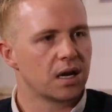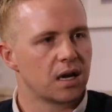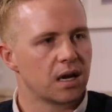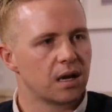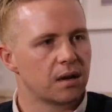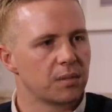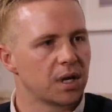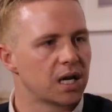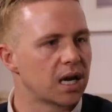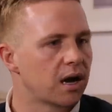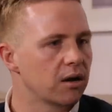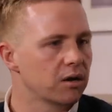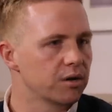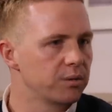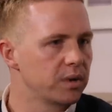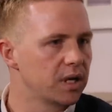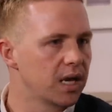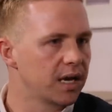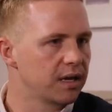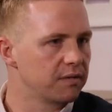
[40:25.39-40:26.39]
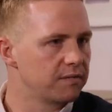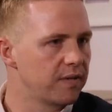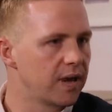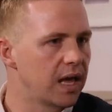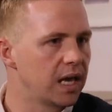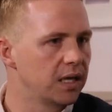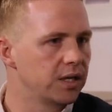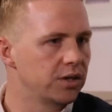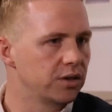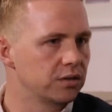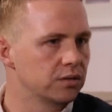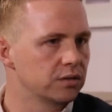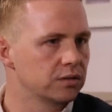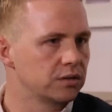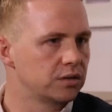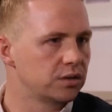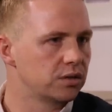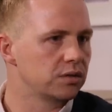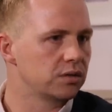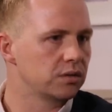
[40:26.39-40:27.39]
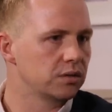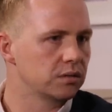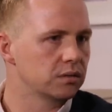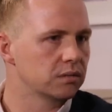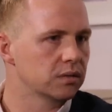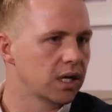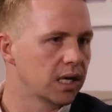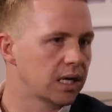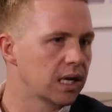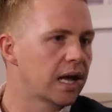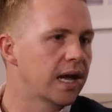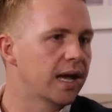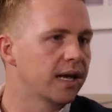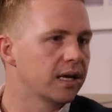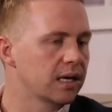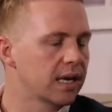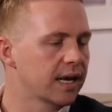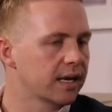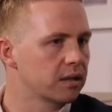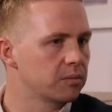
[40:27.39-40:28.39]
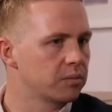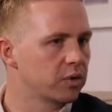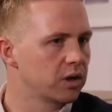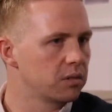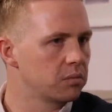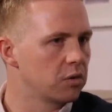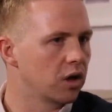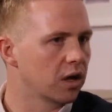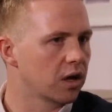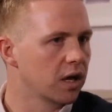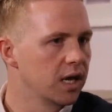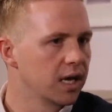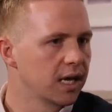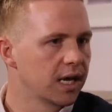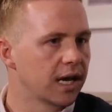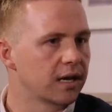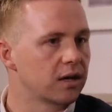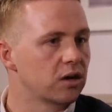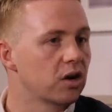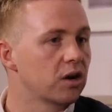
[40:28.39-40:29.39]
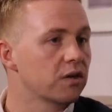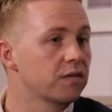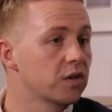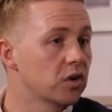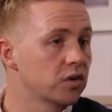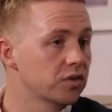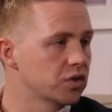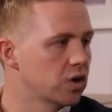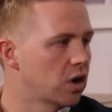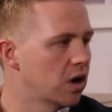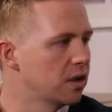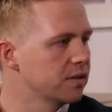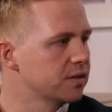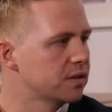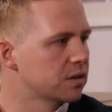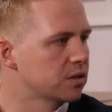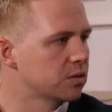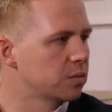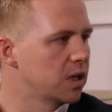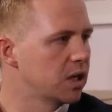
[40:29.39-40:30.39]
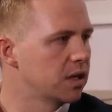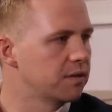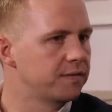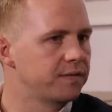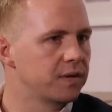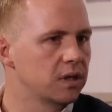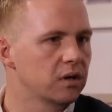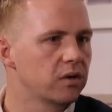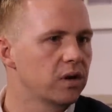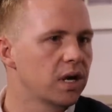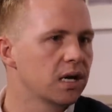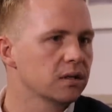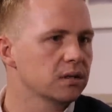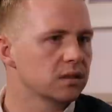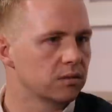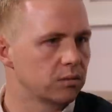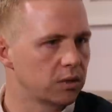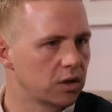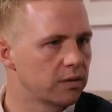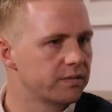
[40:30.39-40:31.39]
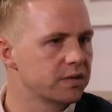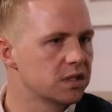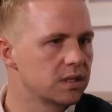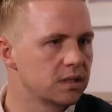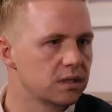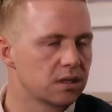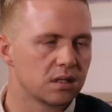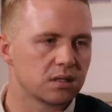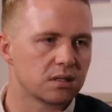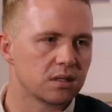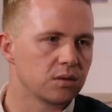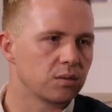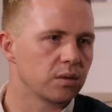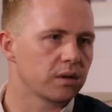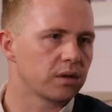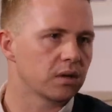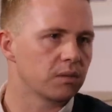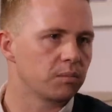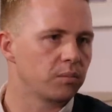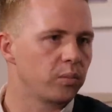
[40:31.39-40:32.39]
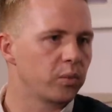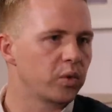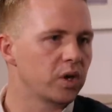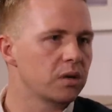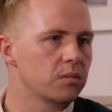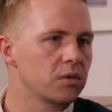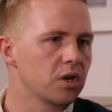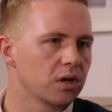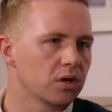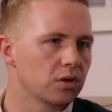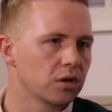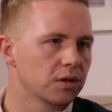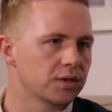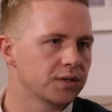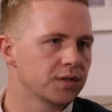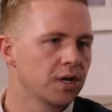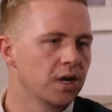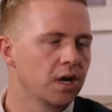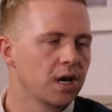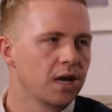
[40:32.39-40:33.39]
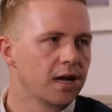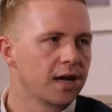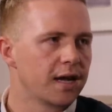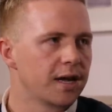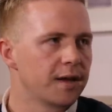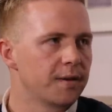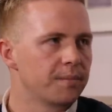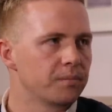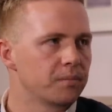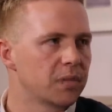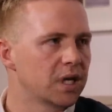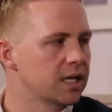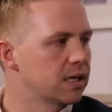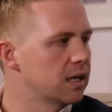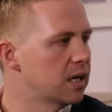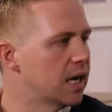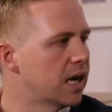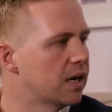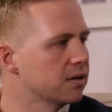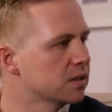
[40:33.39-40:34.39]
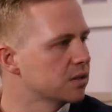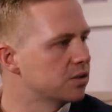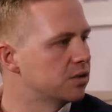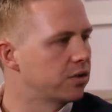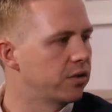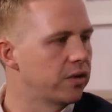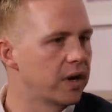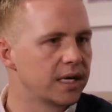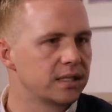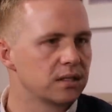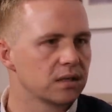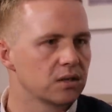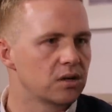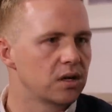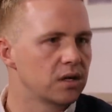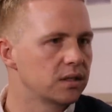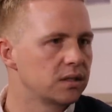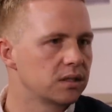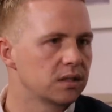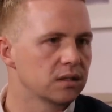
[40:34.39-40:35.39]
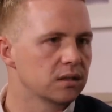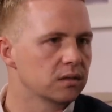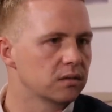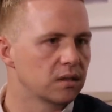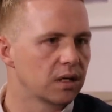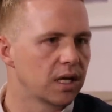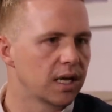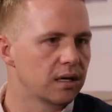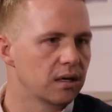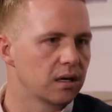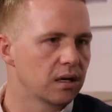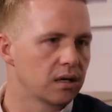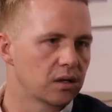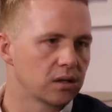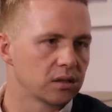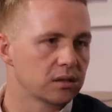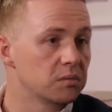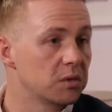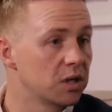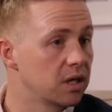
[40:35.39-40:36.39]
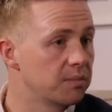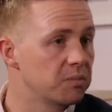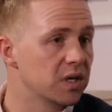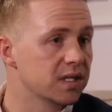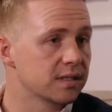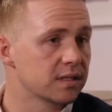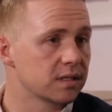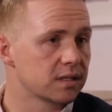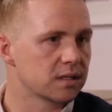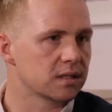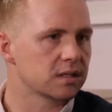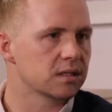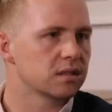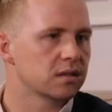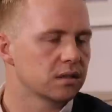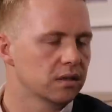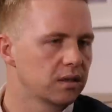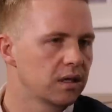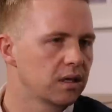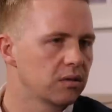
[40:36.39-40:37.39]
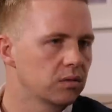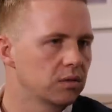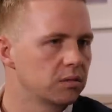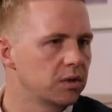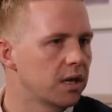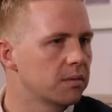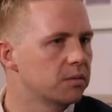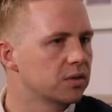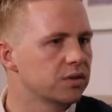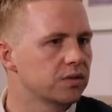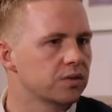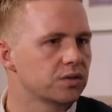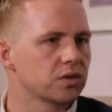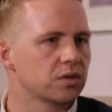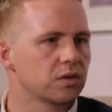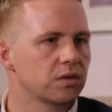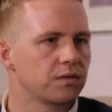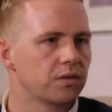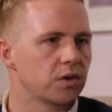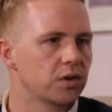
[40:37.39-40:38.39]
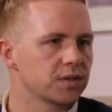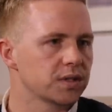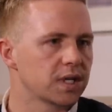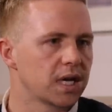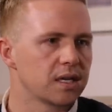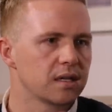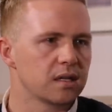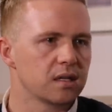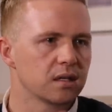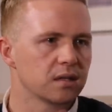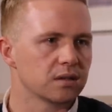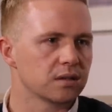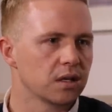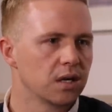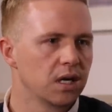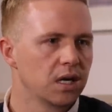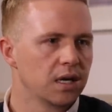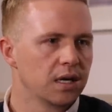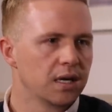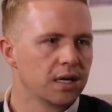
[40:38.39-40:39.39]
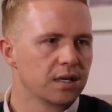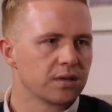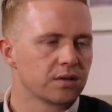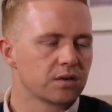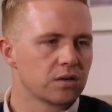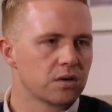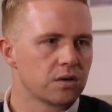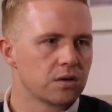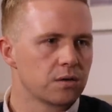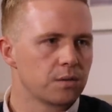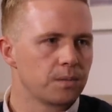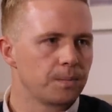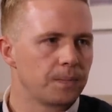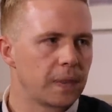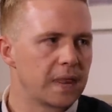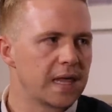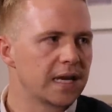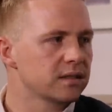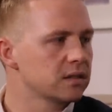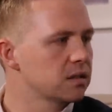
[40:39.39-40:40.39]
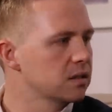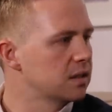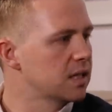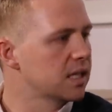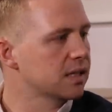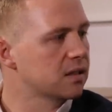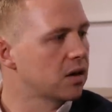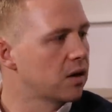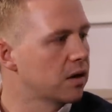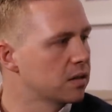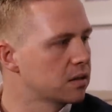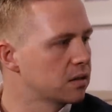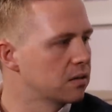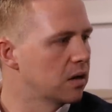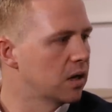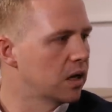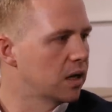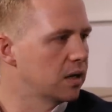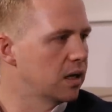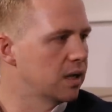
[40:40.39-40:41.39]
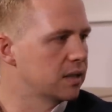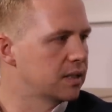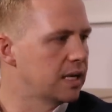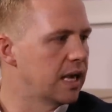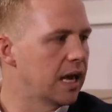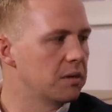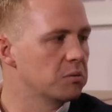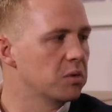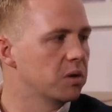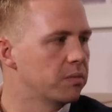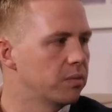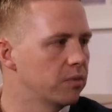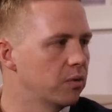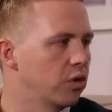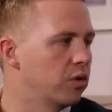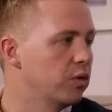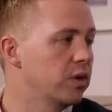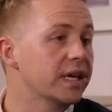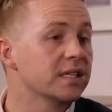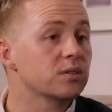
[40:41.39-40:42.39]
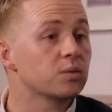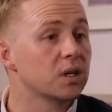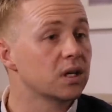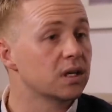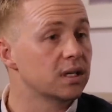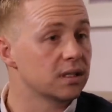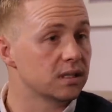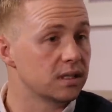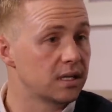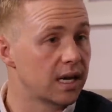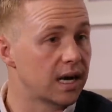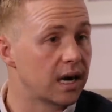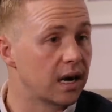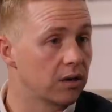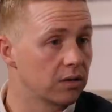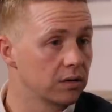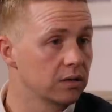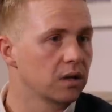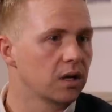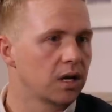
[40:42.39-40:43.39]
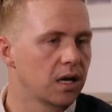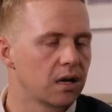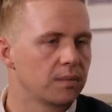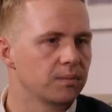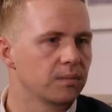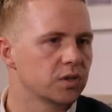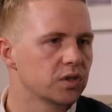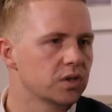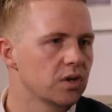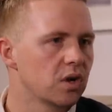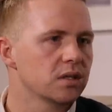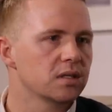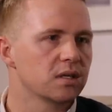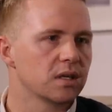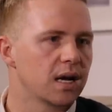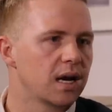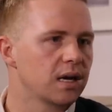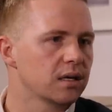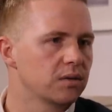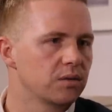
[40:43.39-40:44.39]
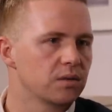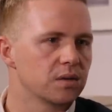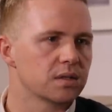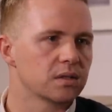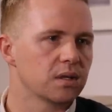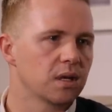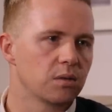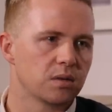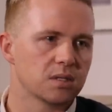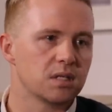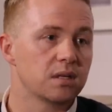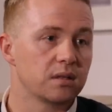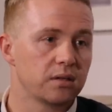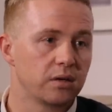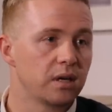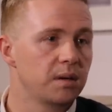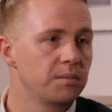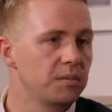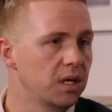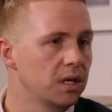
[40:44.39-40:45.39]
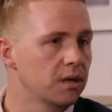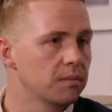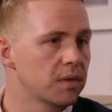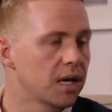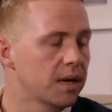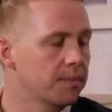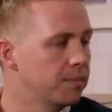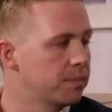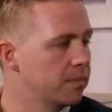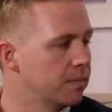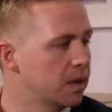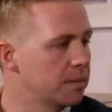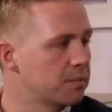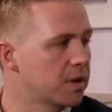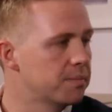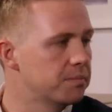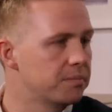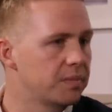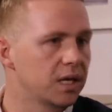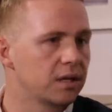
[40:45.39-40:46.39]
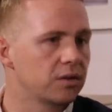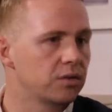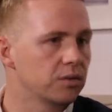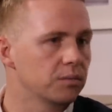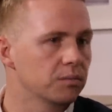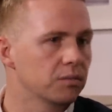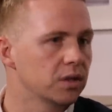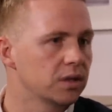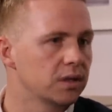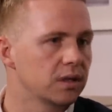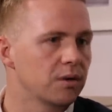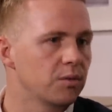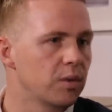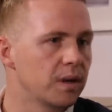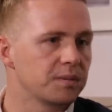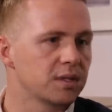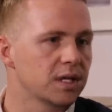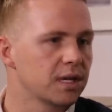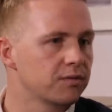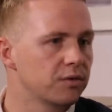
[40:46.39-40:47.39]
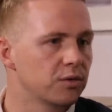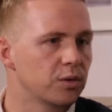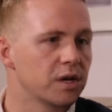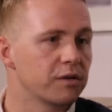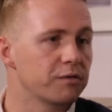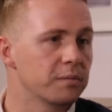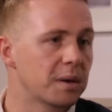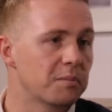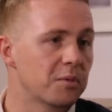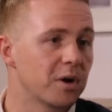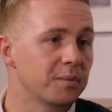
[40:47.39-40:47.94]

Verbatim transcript: um, and how can we add value to a client like the Pretty Blog? And a lot of those answers we can figure out, and we obviously test it with the Pretty Blog goals, um, but it allows us to create technology and, and ultimately businesses that will be able to serve those kind of things. Yeah. So that's that's how it, uh, it came up, or that's what it is now. Um, starting out, it was it was literally me in my in my bedroom building a website for one of my